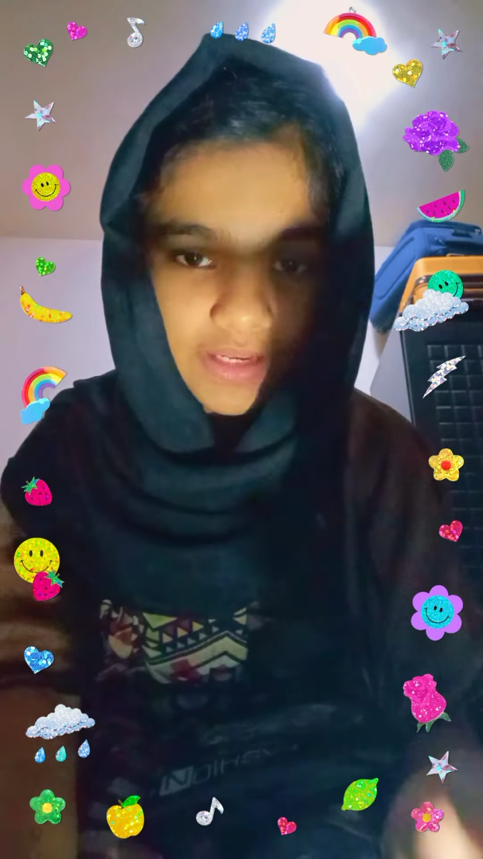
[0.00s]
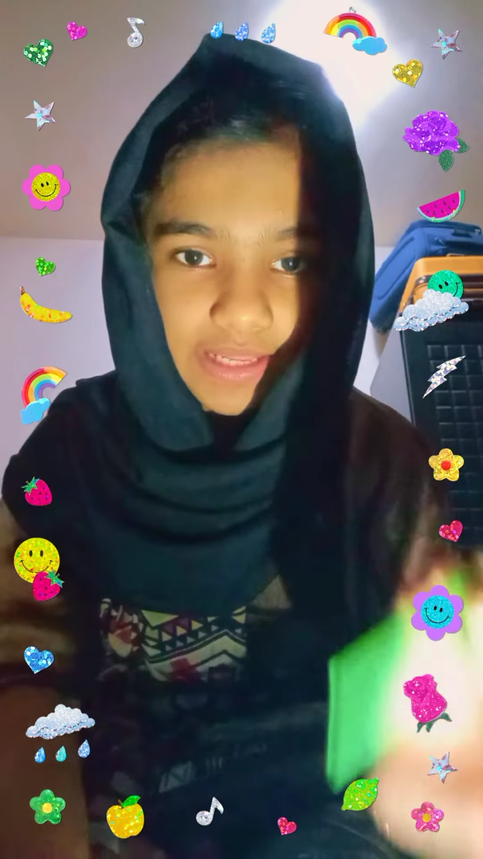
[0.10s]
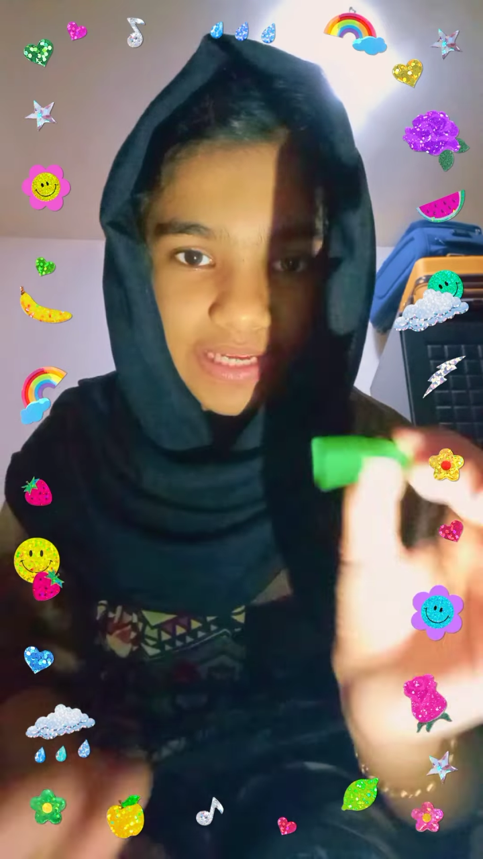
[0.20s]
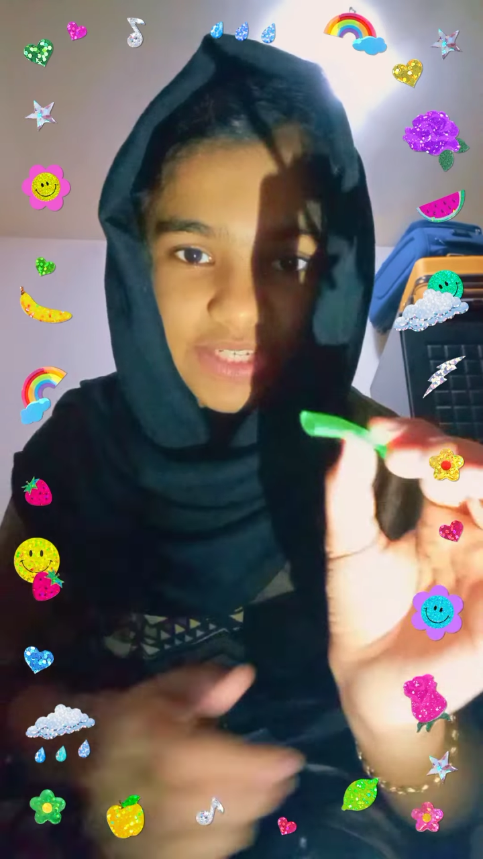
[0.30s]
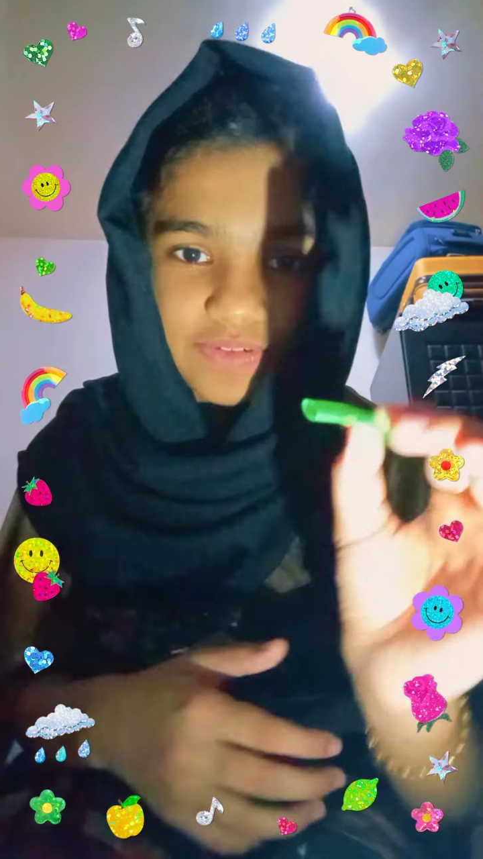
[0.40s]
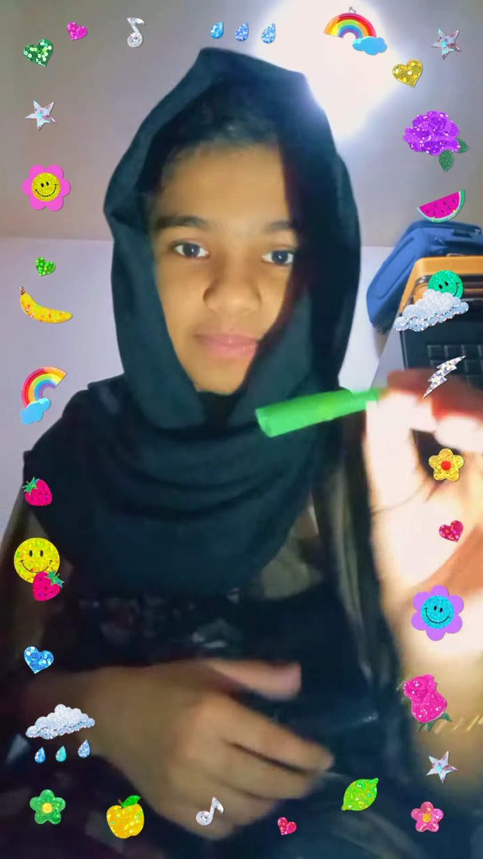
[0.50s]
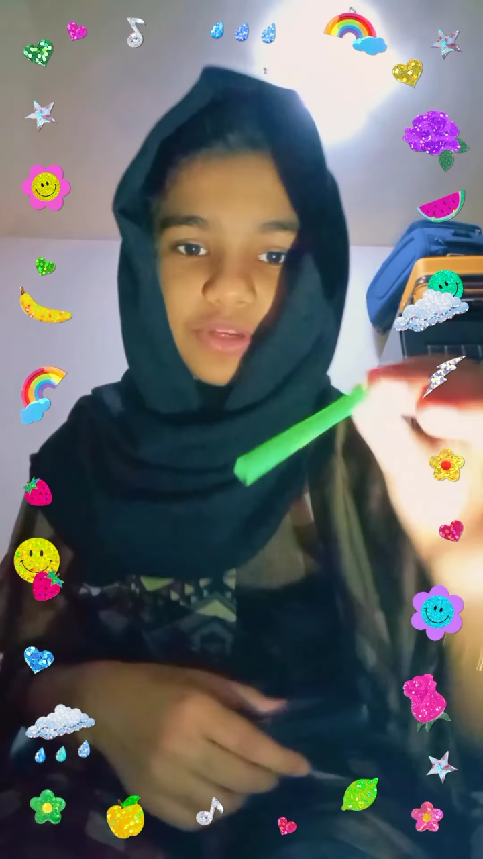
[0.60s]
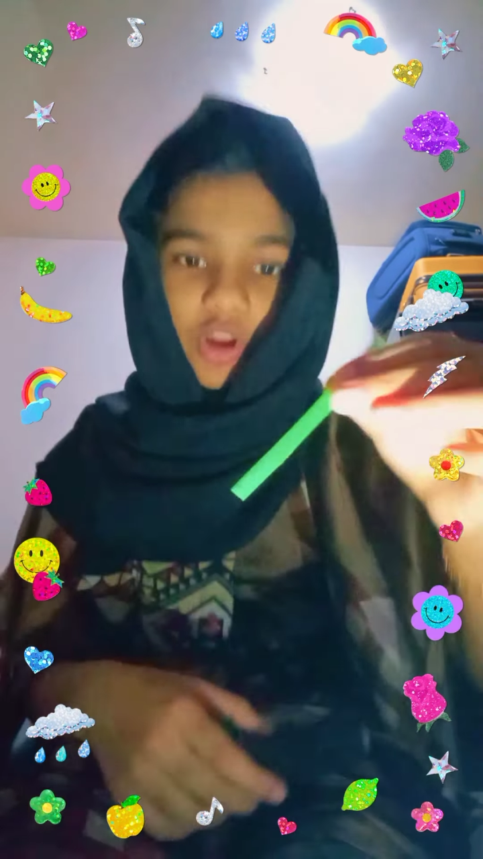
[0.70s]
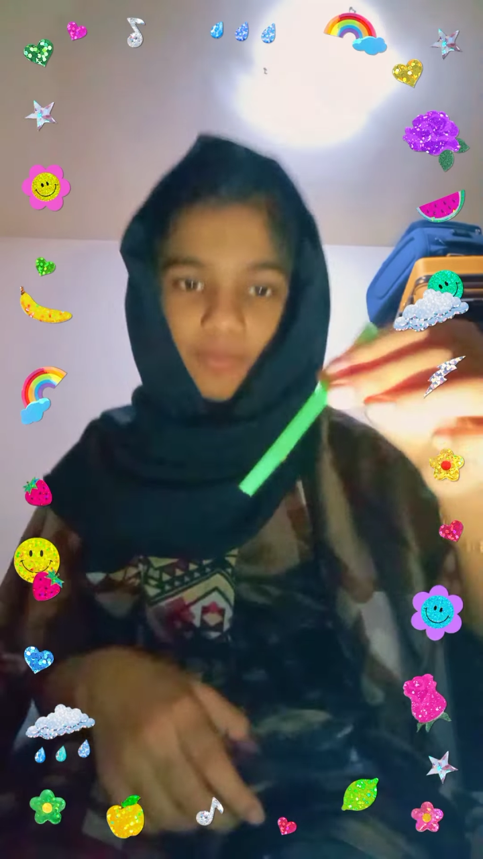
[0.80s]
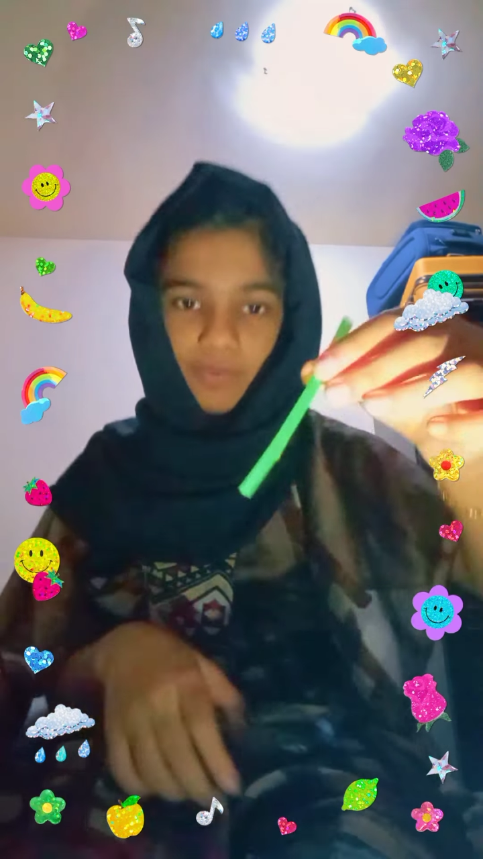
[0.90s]
The light will
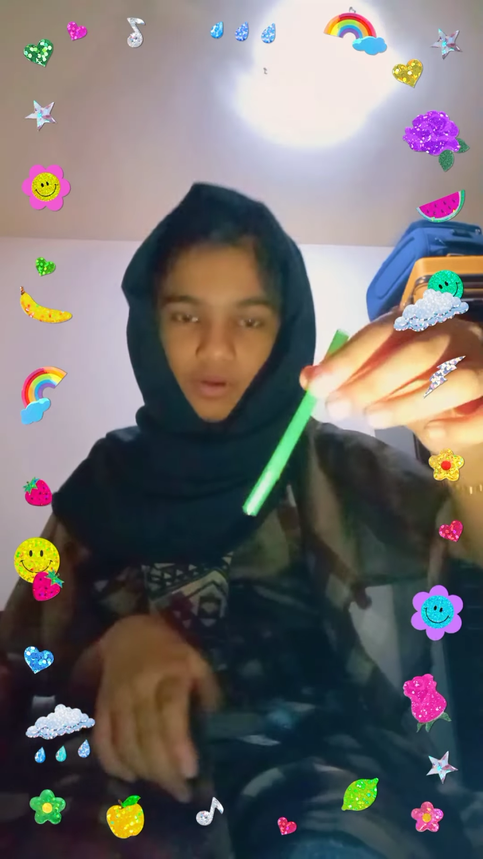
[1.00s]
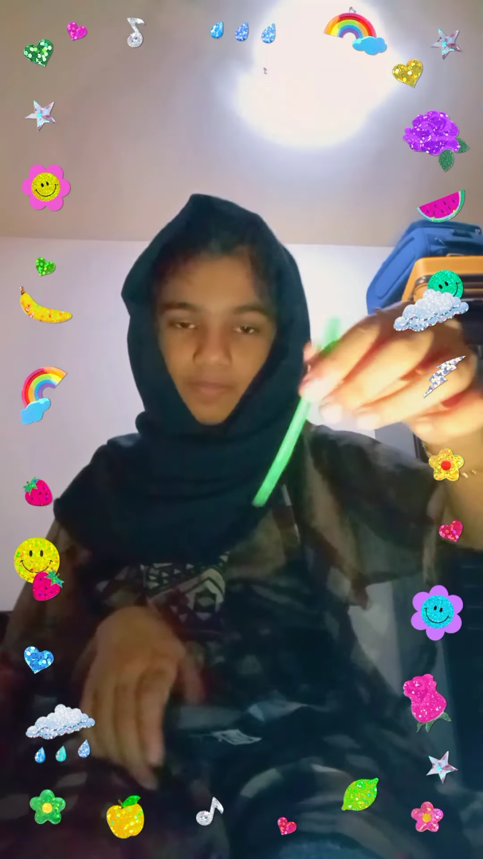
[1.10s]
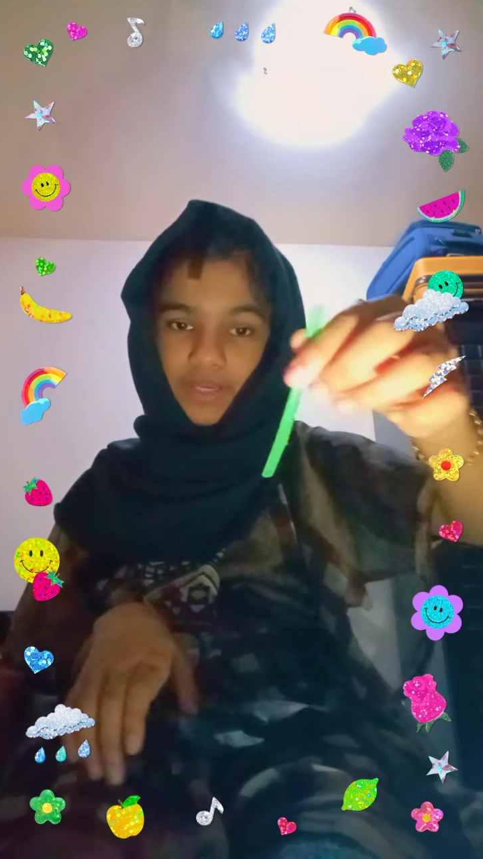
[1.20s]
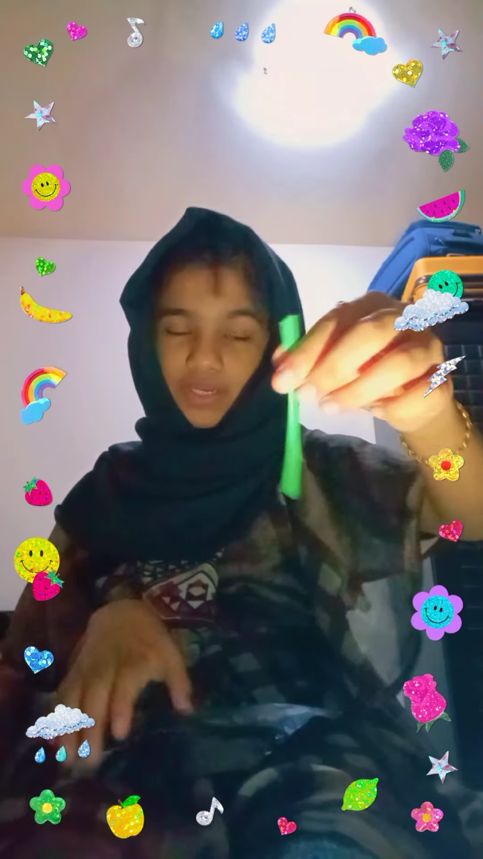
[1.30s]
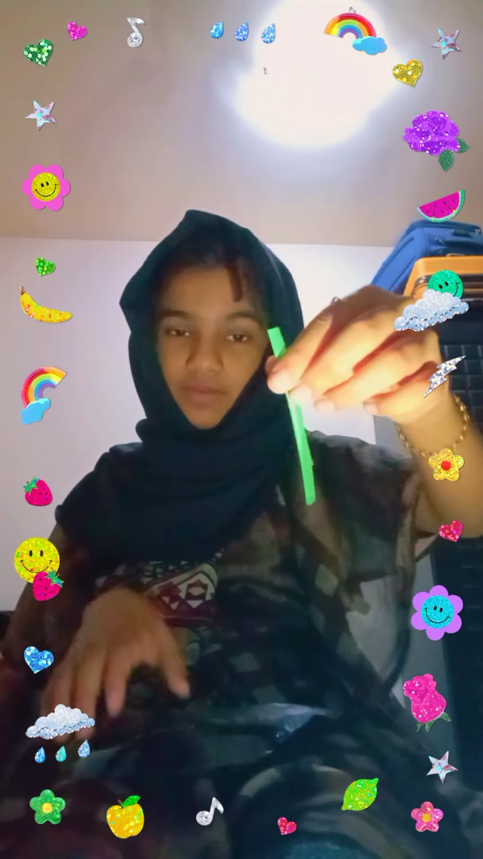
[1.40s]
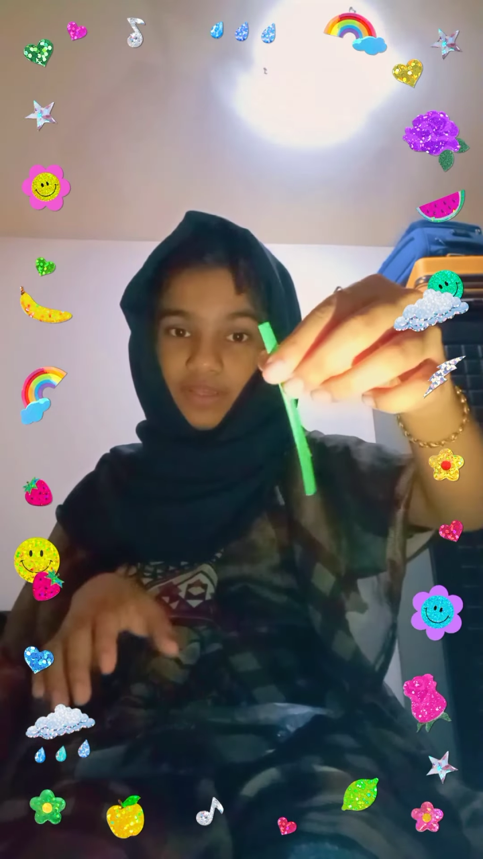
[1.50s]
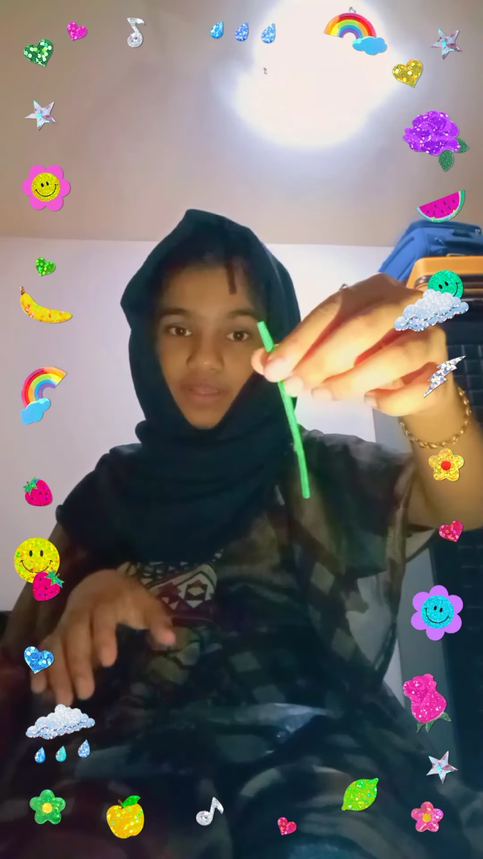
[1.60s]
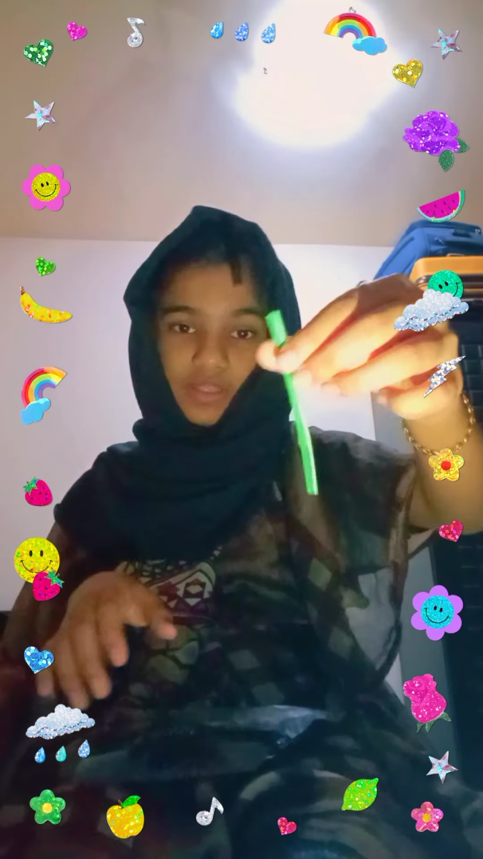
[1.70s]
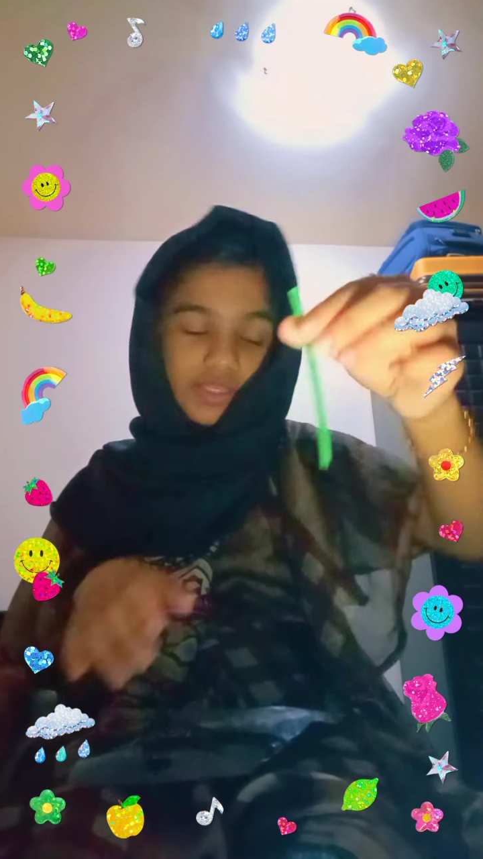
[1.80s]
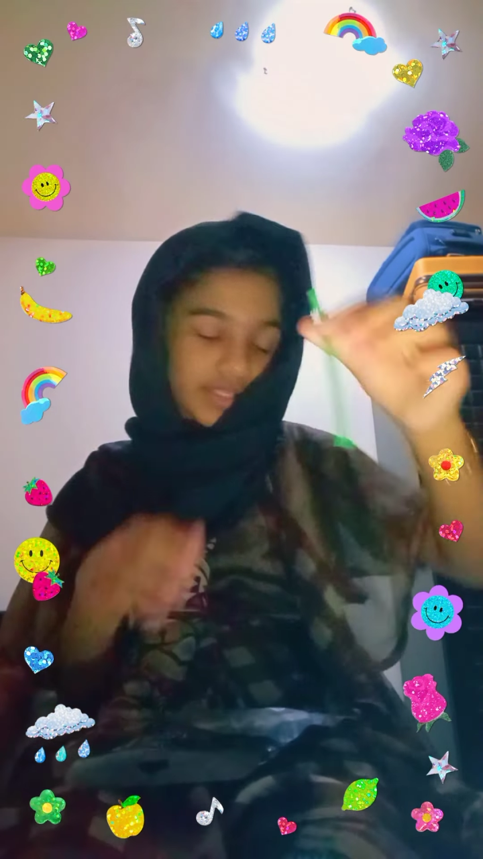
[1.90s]
be not proper anyway.